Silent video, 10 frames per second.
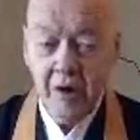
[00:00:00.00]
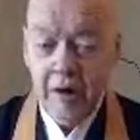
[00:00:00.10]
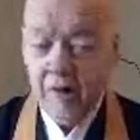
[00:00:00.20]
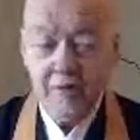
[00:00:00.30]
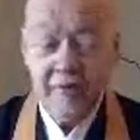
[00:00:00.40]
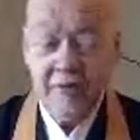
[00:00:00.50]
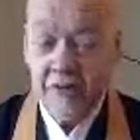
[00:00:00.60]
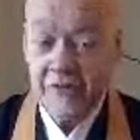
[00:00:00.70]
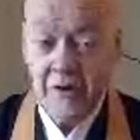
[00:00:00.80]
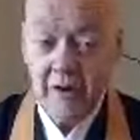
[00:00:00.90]
out of
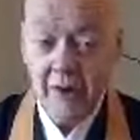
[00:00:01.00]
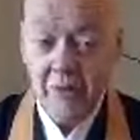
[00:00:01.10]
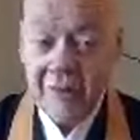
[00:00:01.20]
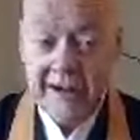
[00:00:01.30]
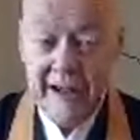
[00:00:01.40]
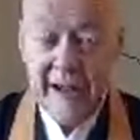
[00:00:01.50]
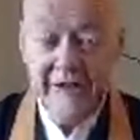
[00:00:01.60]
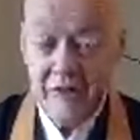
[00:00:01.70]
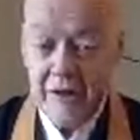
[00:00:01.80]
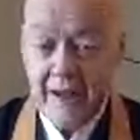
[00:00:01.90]
just a
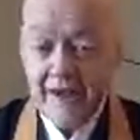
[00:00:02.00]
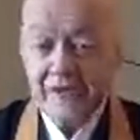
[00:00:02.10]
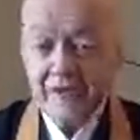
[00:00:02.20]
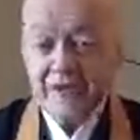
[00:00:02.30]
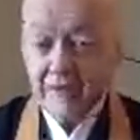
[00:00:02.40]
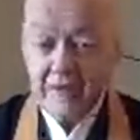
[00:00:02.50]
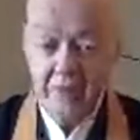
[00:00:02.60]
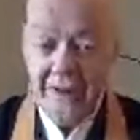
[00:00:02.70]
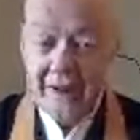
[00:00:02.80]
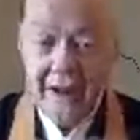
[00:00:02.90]
reaction, action and then
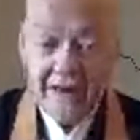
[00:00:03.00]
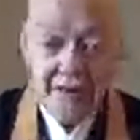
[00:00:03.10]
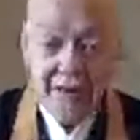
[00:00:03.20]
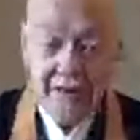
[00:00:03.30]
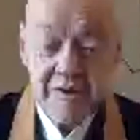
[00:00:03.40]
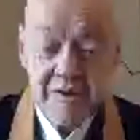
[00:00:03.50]
reaction.